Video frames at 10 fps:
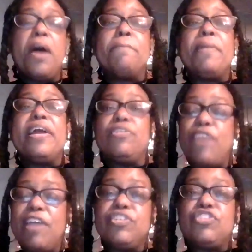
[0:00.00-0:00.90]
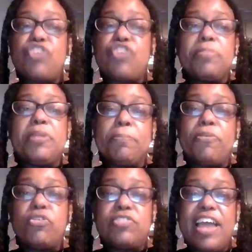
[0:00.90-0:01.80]
But Reverend Sharpton
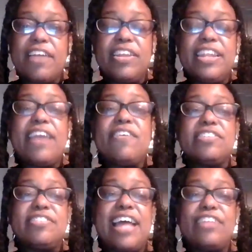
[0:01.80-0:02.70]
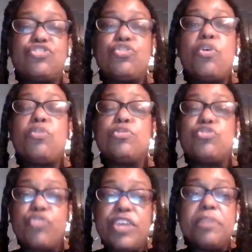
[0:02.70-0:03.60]
broke down the lyrics. That song
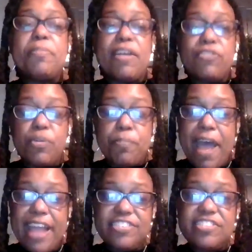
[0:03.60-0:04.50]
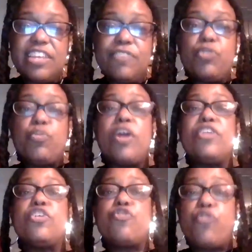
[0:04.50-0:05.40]
was written by Stevie
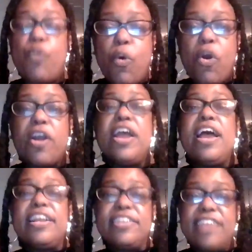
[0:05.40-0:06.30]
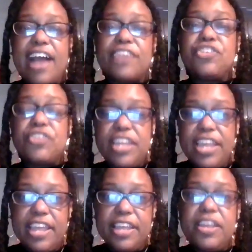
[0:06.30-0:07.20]
Wonder for Dr.
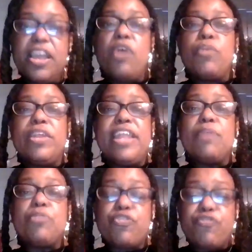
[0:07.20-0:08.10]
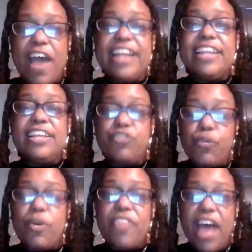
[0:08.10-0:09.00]
King when they were fighting
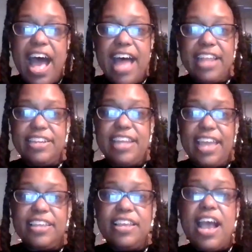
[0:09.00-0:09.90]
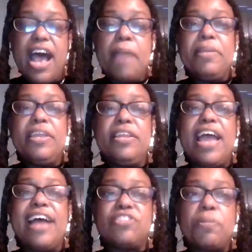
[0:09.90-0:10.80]
for the holiday. I mean,
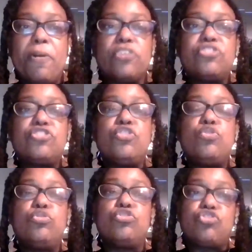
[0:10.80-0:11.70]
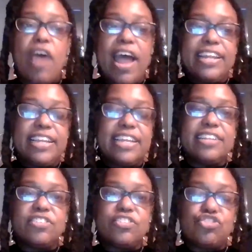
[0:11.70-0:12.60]
as a person who's tried to
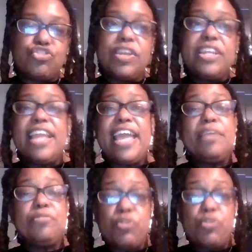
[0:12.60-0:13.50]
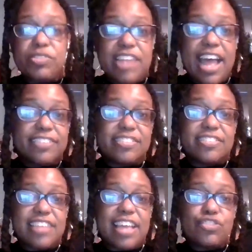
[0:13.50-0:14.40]
get street names and was not
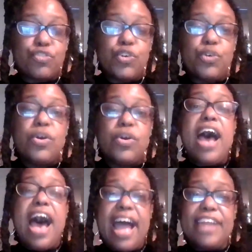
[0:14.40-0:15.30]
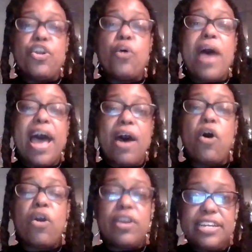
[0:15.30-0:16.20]
successful, I know how
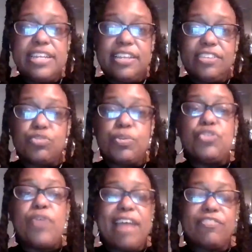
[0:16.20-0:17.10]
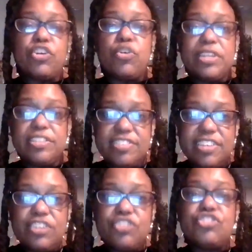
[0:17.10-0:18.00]
hard it is when you have to go get
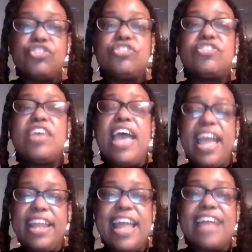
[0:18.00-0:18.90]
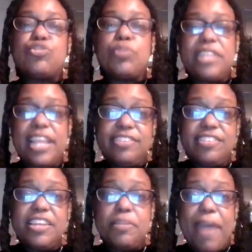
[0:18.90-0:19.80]
signatures. And that's what they
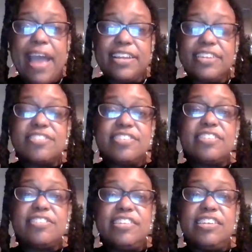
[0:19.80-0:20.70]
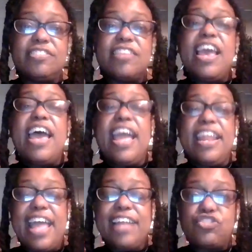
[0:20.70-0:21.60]
did back in the 60s.
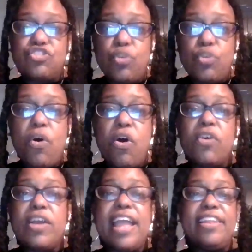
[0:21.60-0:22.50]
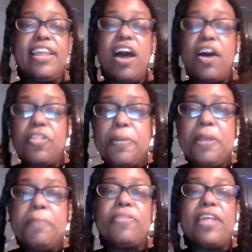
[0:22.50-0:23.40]
And that song, and then other
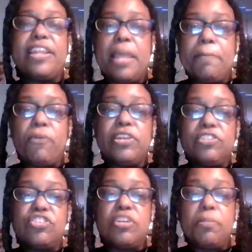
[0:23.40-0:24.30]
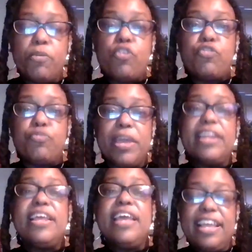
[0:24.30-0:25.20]
people that they brought into the
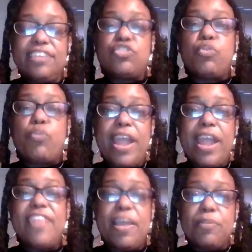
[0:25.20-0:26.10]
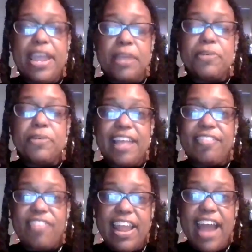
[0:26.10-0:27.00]
movement, is the way they were able to
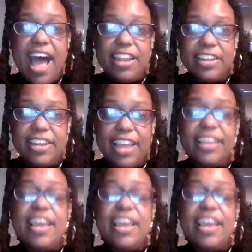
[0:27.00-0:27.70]
get that holiday.